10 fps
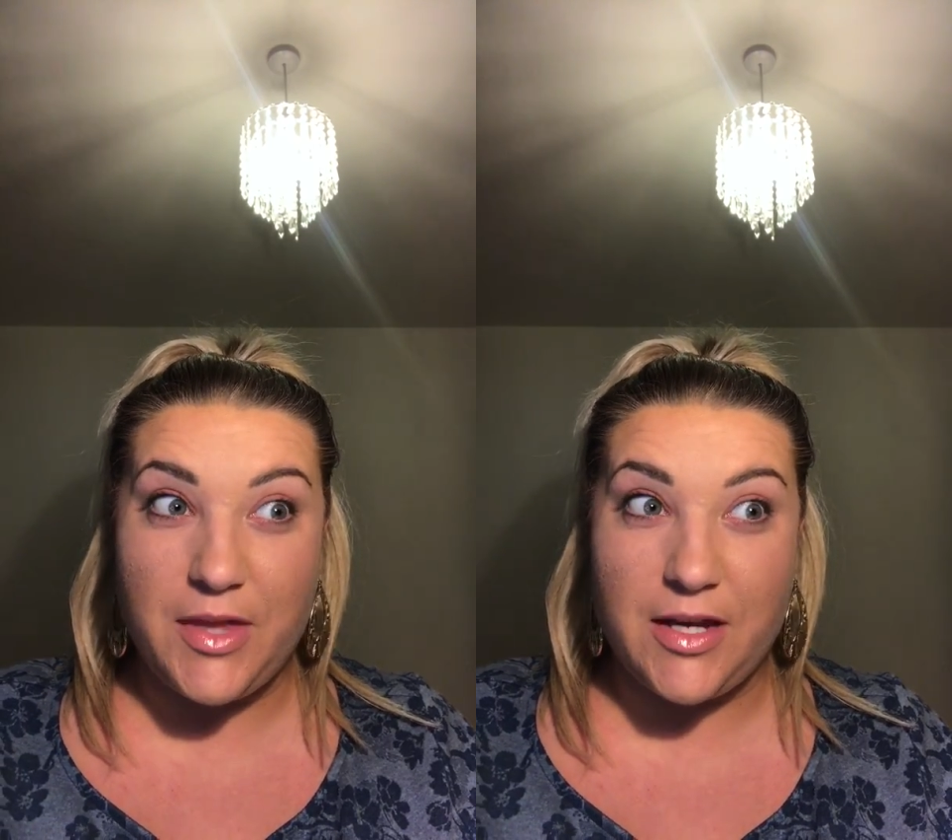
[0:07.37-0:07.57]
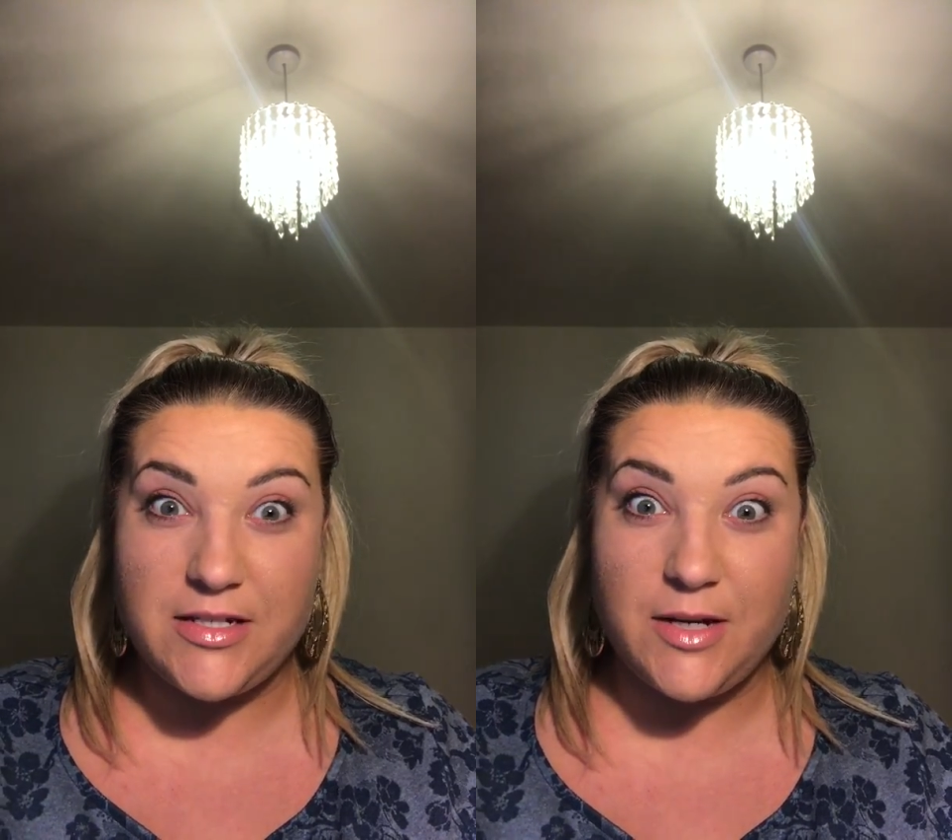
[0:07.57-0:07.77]

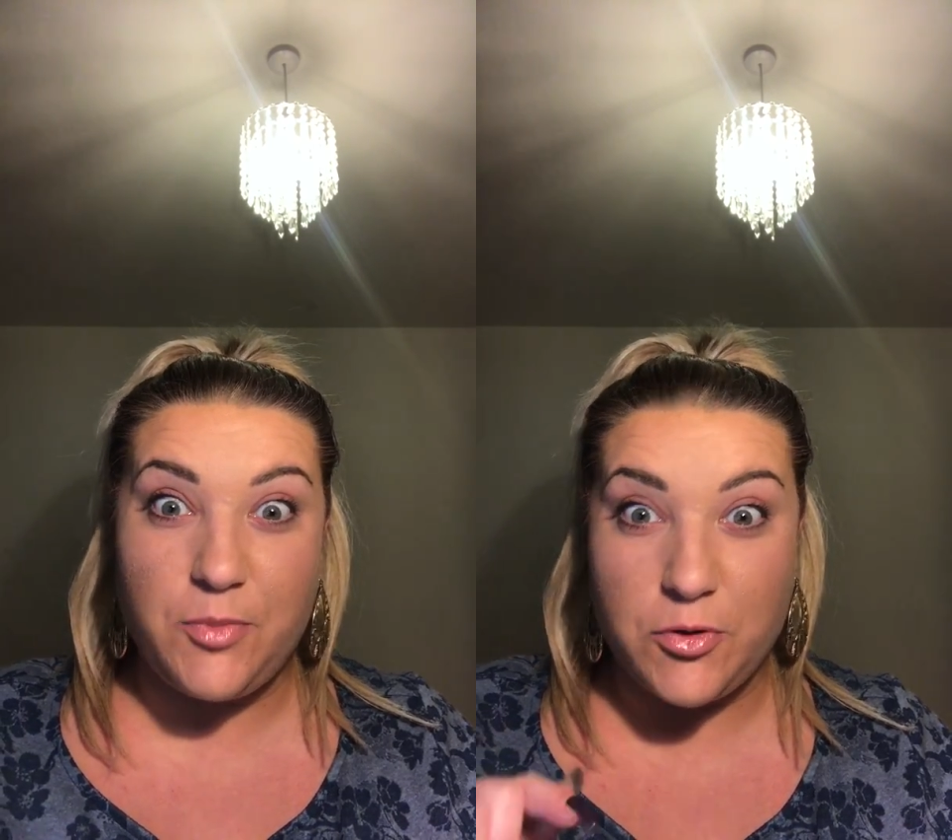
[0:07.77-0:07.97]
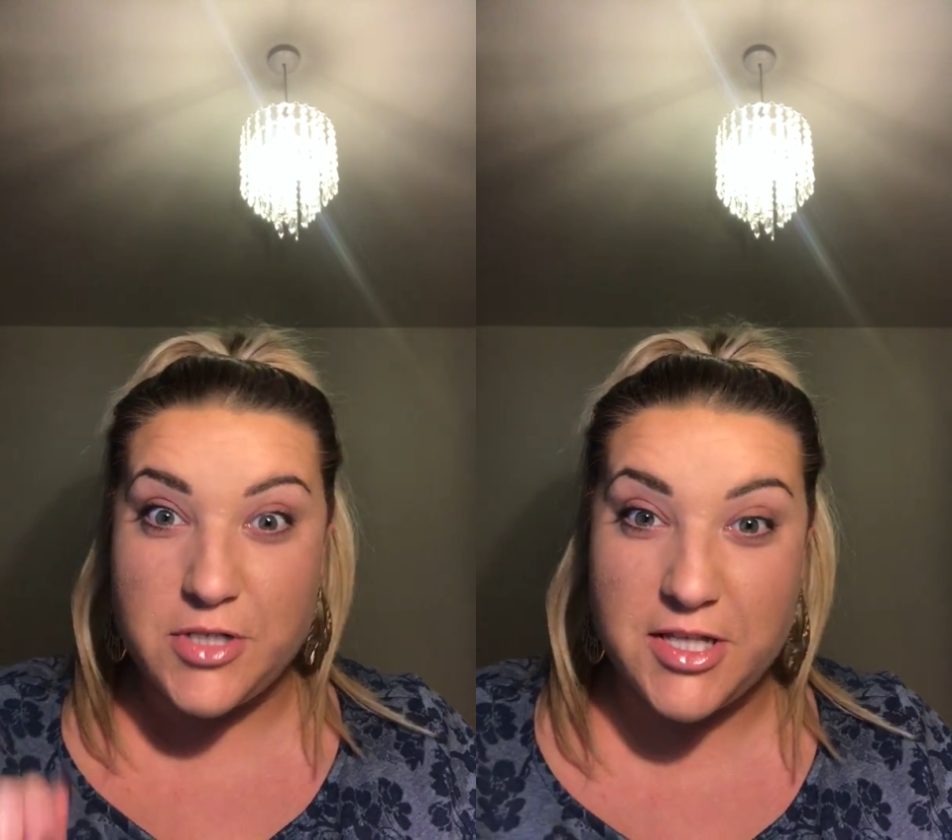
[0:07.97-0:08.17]
that I
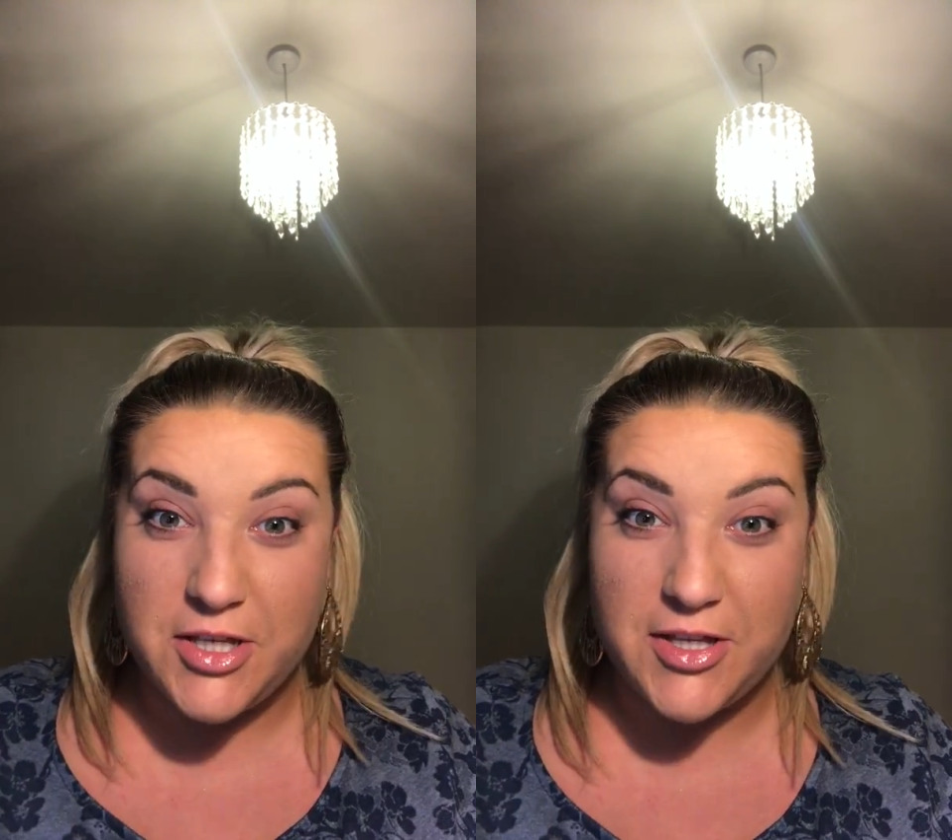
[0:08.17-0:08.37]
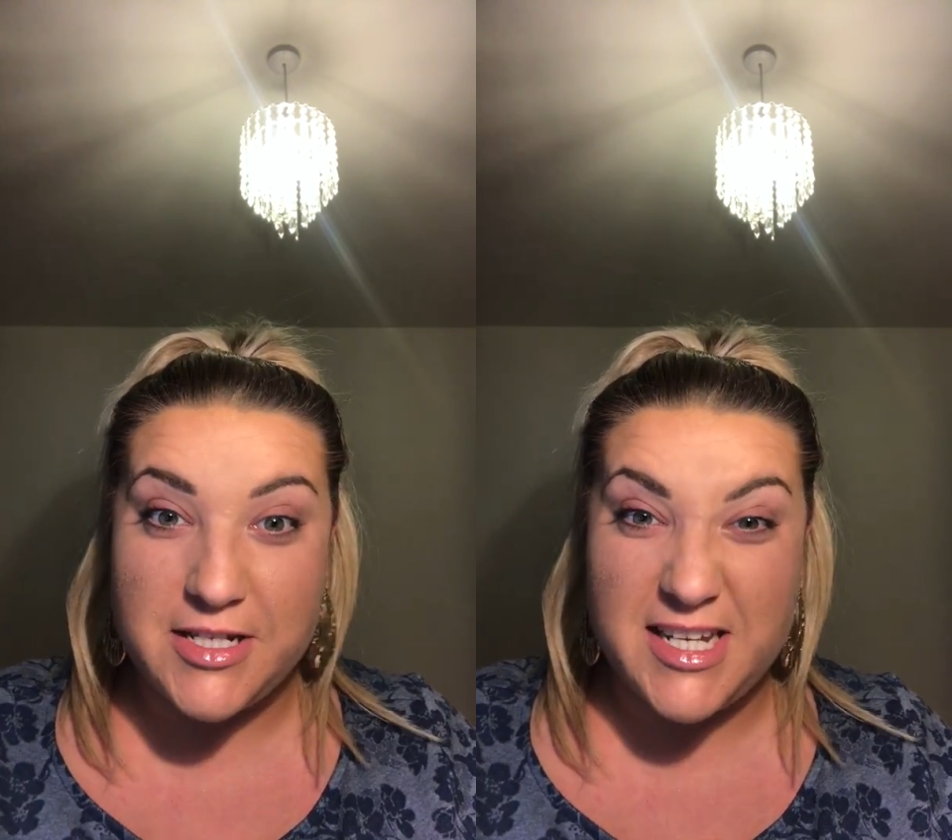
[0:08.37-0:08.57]
posted
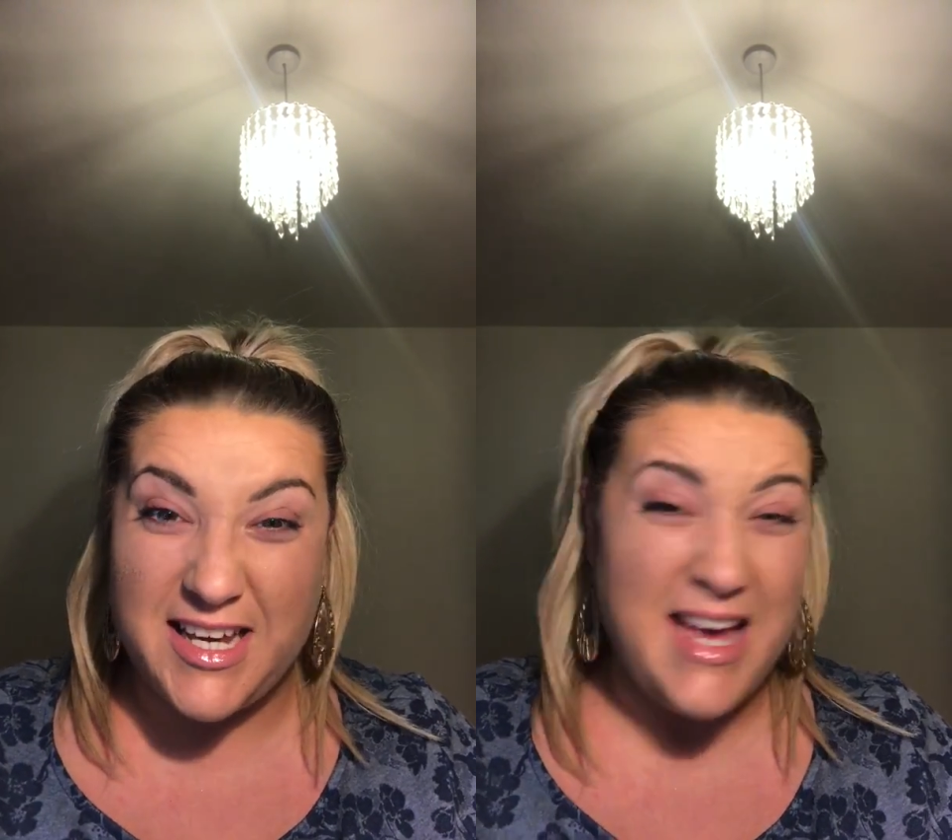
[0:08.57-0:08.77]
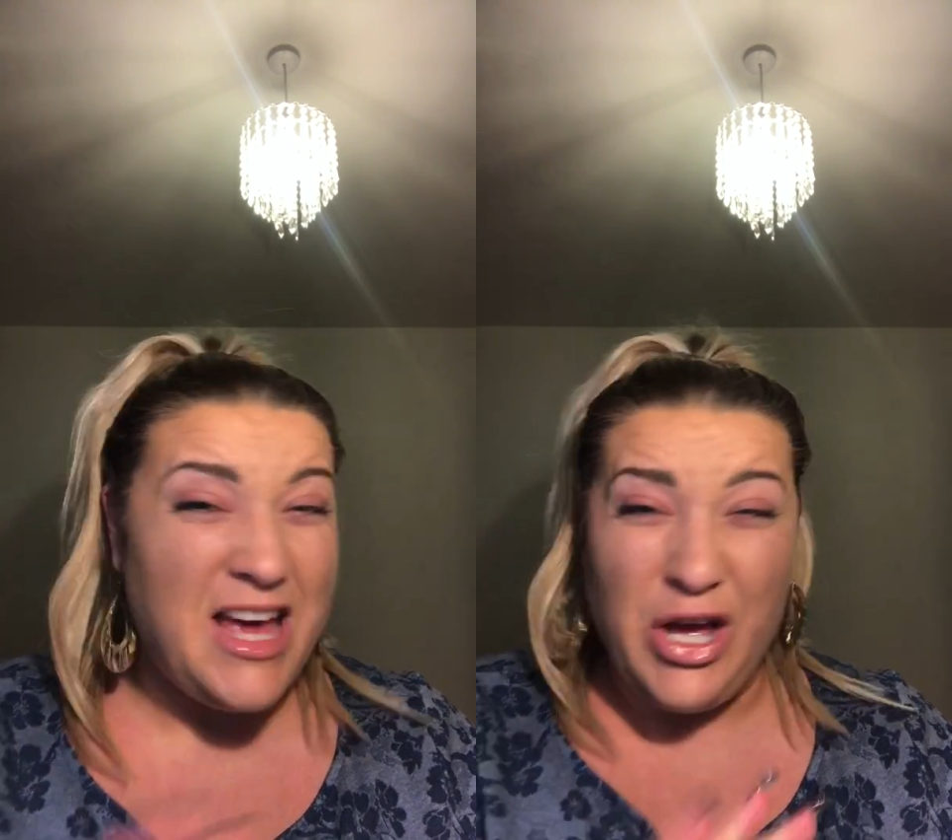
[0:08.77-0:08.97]
the other day.